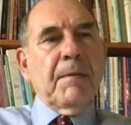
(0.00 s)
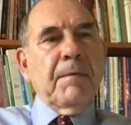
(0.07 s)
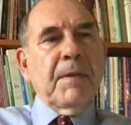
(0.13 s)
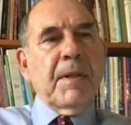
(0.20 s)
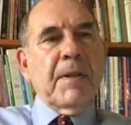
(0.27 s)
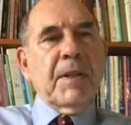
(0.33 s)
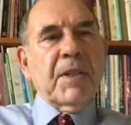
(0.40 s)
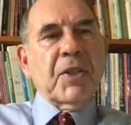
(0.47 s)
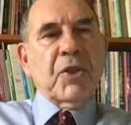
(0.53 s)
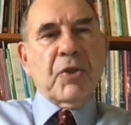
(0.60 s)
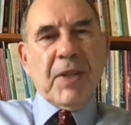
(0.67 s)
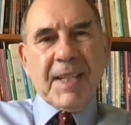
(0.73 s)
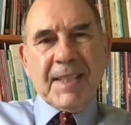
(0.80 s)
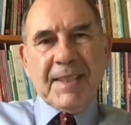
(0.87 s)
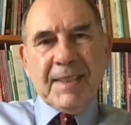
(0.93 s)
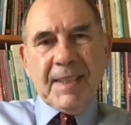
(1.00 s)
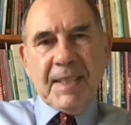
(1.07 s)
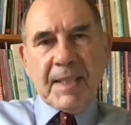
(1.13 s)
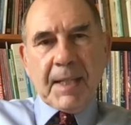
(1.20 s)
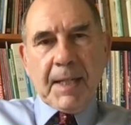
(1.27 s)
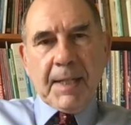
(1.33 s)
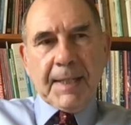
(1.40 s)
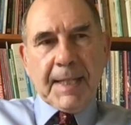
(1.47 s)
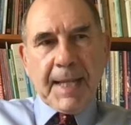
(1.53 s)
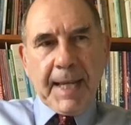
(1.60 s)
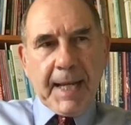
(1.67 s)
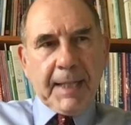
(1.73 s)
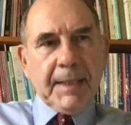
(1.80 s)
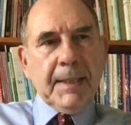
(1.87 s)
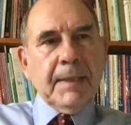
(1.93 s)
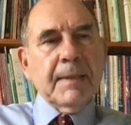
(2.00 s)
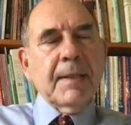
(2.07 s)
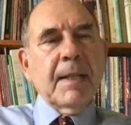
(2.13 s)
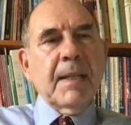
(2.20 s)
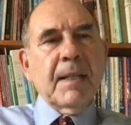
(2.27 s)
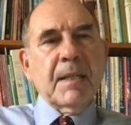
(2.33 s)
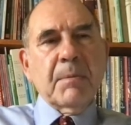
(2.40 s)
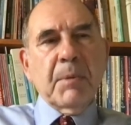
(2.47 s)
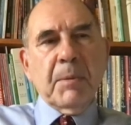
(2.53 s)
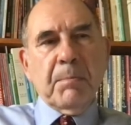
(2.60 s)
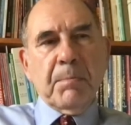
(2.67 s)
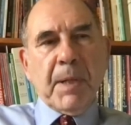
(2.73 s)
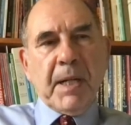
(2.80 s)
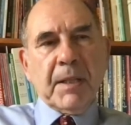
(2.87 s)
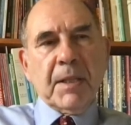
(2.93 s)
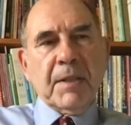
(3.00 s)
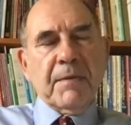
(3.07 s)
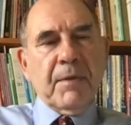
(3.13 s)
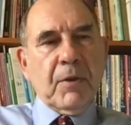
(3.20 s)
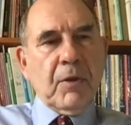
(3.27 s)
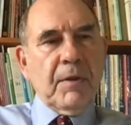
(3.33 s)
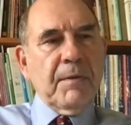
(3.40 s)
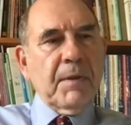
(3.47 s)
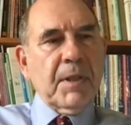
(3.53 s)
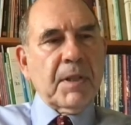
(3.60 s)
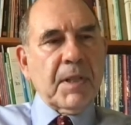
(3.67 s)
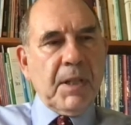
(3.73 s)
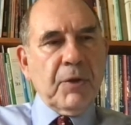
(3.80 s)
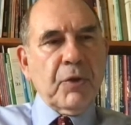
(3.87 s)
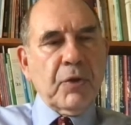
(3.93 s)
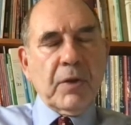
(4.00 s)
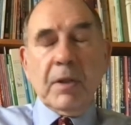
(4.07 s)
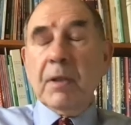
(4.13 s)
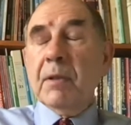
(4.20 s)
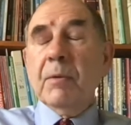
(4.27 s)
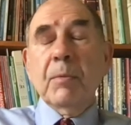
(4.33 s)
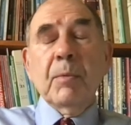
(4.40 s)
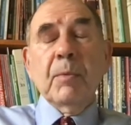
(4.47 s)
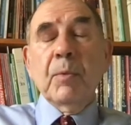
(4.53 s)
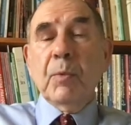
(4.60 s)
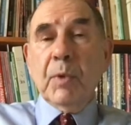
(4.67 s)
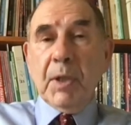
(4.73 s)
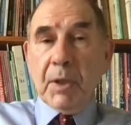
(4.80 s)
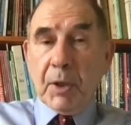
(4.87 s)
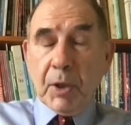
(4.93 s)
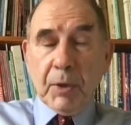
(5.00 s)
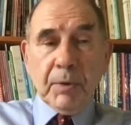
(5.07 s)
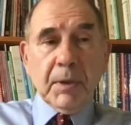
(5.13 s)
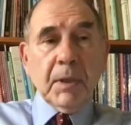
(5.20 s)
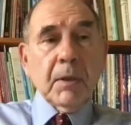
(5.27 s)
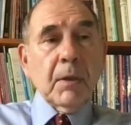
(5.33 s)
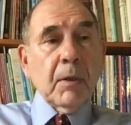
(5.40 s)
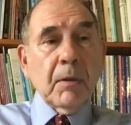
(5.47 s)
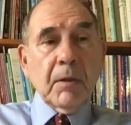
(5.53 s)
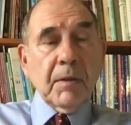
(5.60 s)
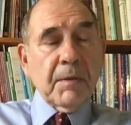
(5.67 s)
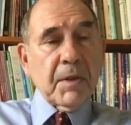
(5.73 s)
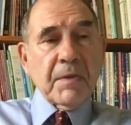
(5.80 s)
very strict design canon that has been practiced for over a century, including all of its